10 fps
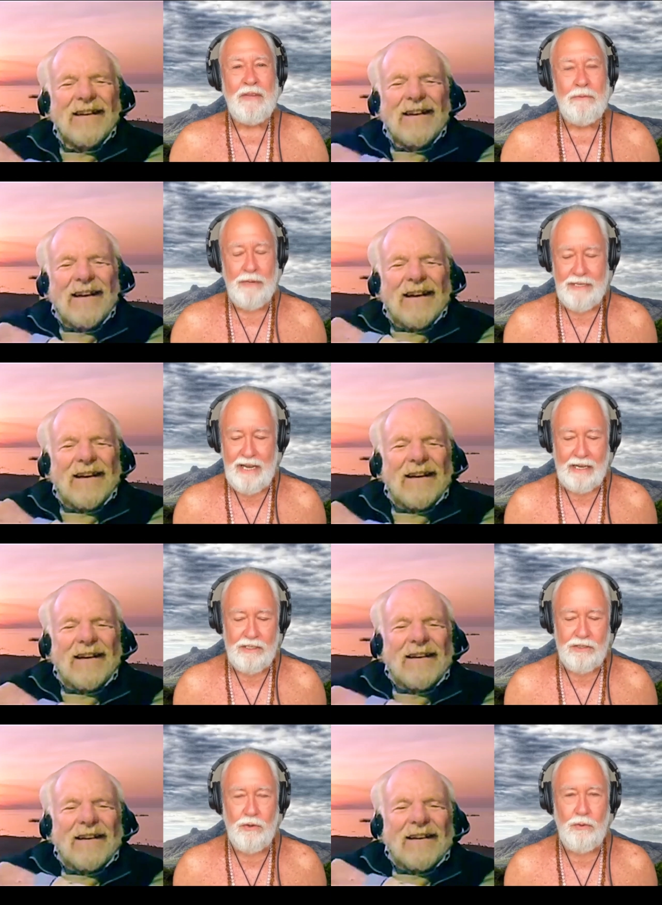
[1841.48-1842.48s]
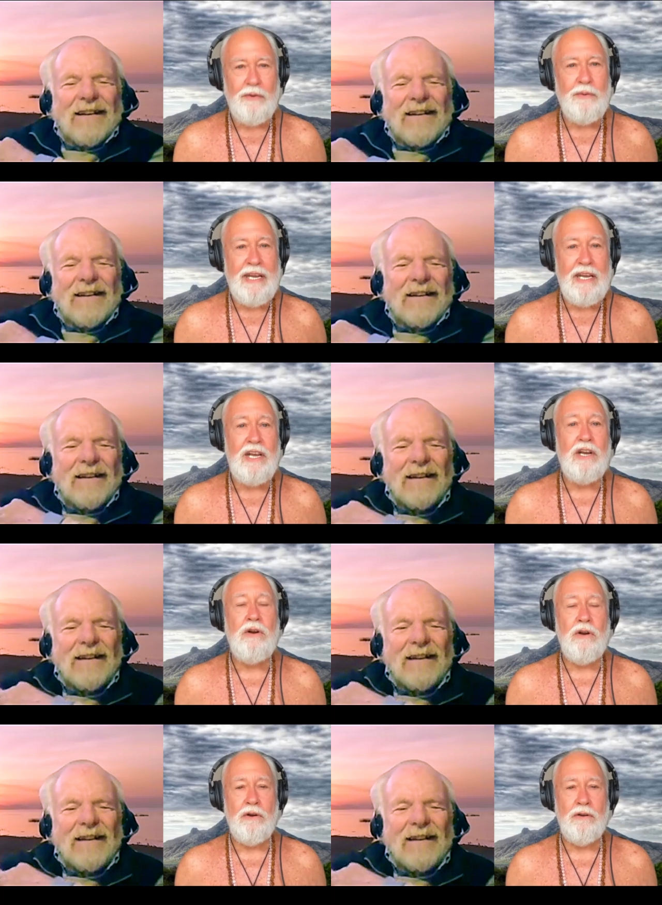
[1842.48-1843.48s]
Speaker 1: but yeah, it's true. When we
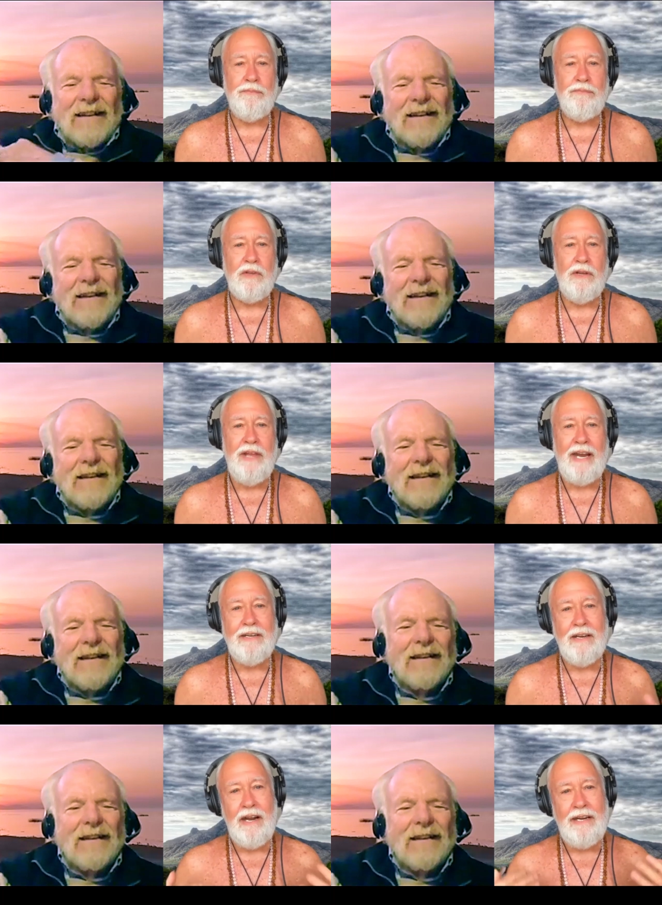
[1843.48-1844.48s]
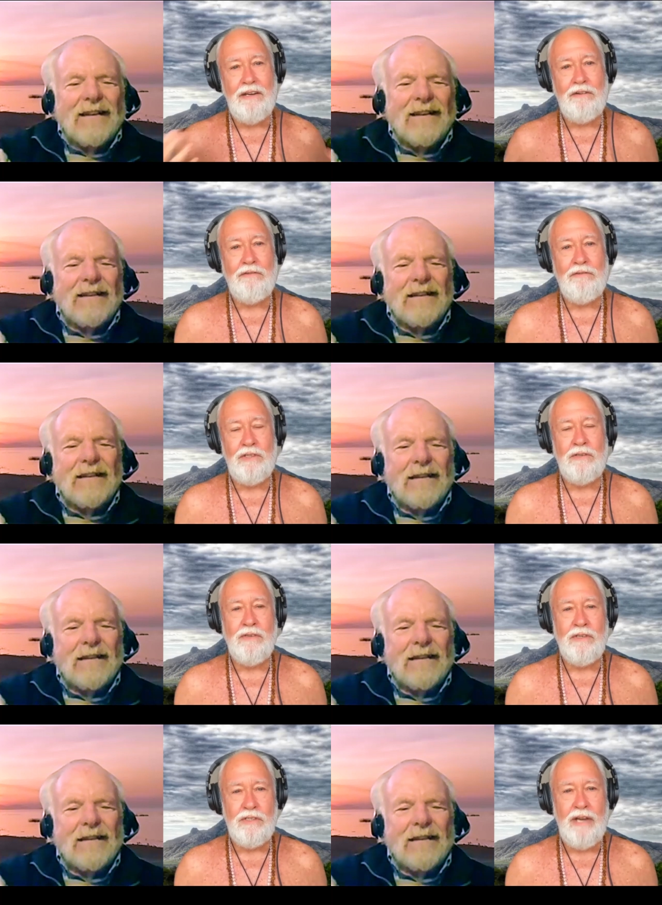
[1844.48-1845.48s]
hear that kind of
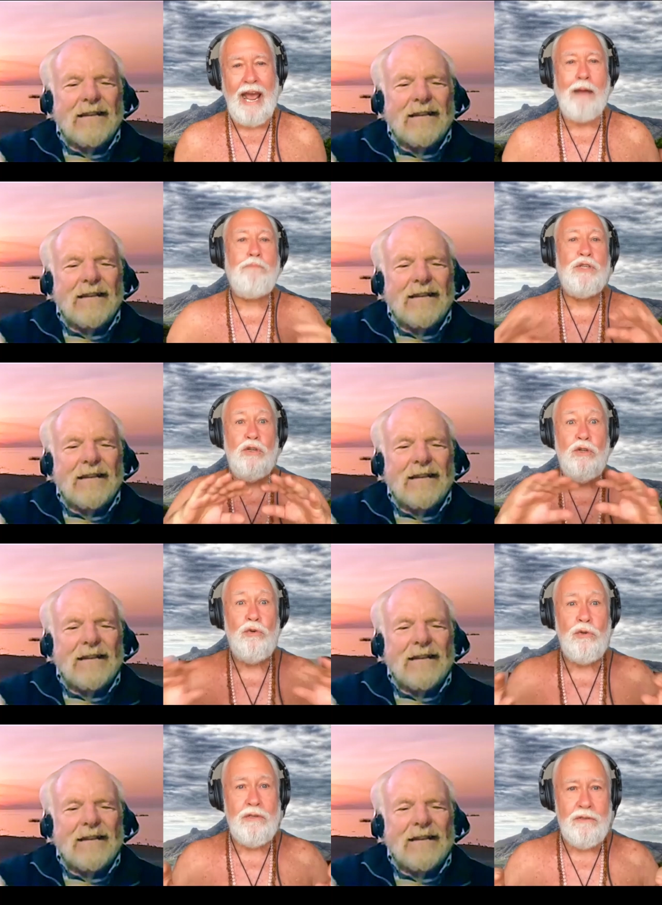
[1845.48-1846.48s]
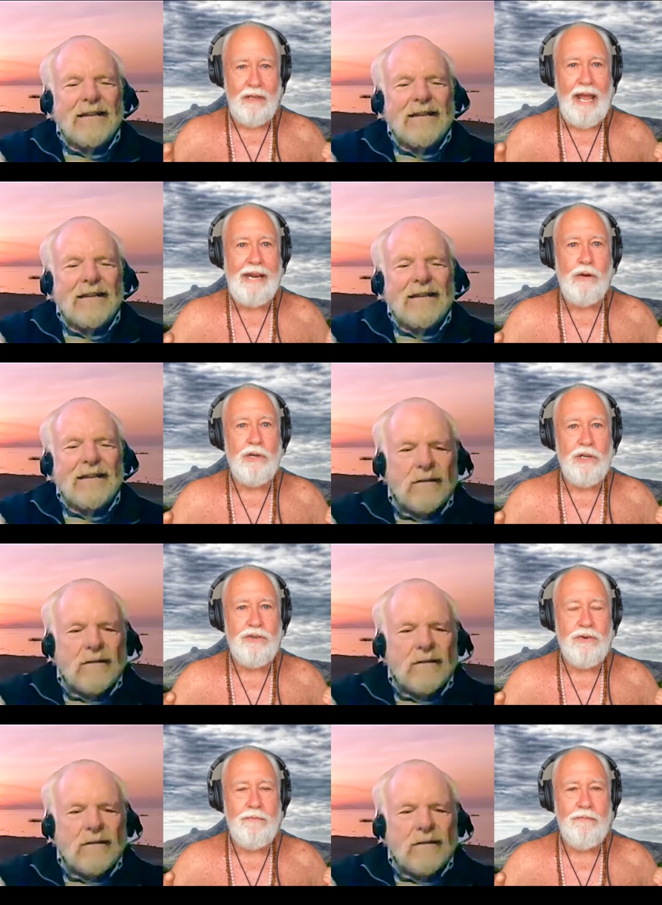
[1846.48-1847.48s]
absolute language,